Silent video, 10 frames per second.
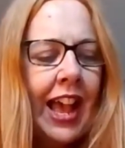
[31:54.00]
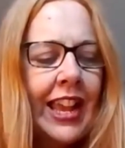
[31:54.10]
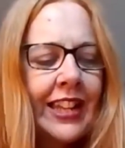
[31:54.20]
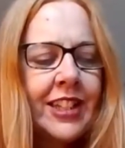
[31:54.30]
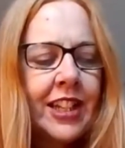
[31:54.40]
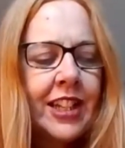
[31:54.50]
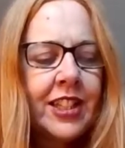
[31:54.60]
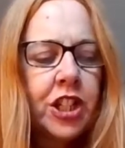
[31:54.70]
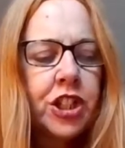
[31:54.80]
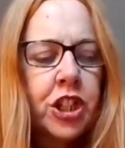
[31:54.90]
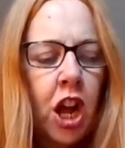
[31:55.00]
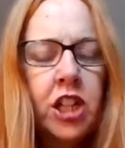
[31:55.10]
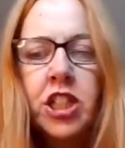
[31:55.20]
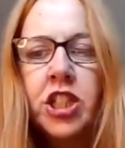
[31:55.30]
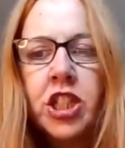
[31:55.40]
it's just a
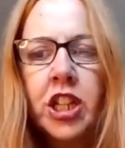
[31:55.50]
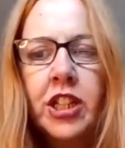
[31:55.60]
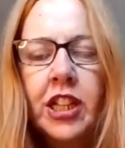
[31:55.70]
constant